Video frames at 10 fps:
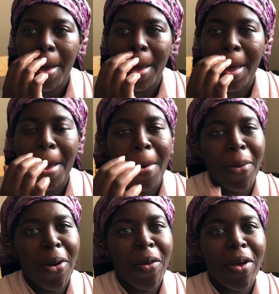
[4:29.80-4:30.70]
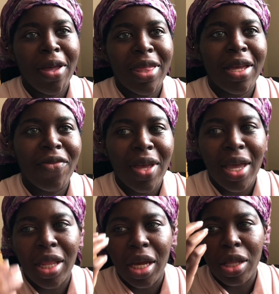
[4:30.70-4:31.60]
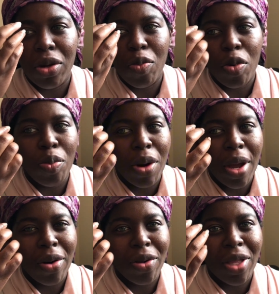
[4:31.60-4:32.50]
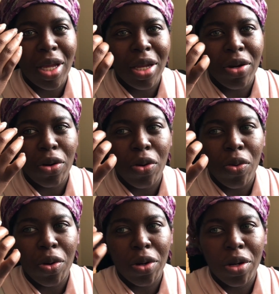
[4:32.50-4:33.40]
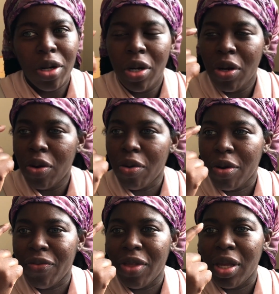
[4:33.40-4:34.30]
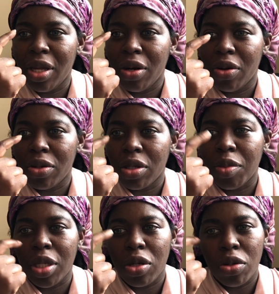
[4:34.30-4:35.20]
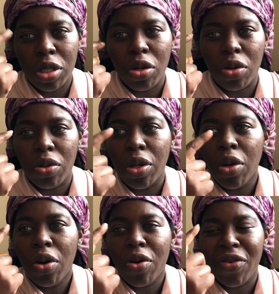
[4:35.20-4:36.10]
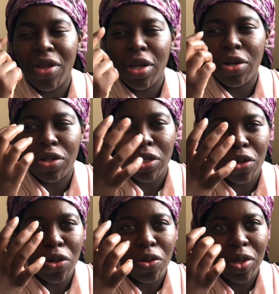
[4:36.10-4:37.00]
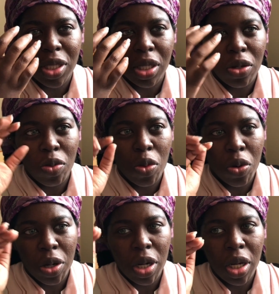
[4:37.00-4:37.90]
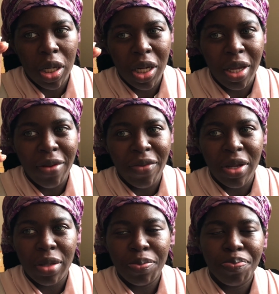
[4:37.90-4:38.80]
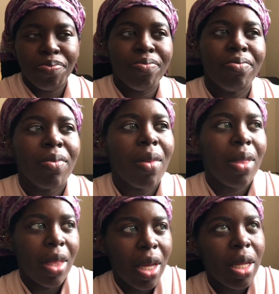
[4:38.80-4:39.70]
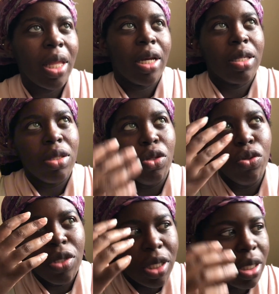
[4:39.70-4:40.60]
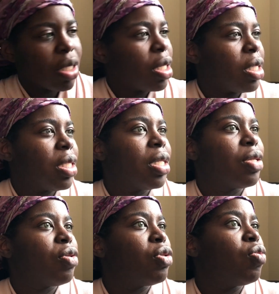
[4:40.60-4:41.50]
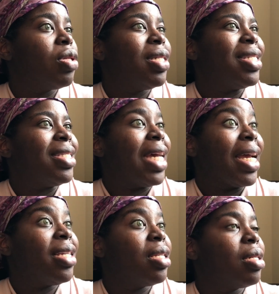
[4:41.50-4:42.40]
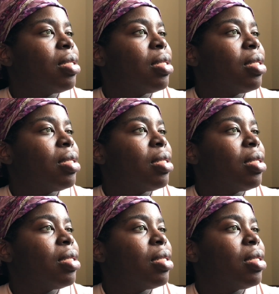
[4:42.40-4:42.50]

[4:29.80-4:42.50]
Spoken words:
I don't know. I think if it had like a little more brown on that inner corner, or if the circle, or if the inner circle was a little more uneven, like loose, it's really tight.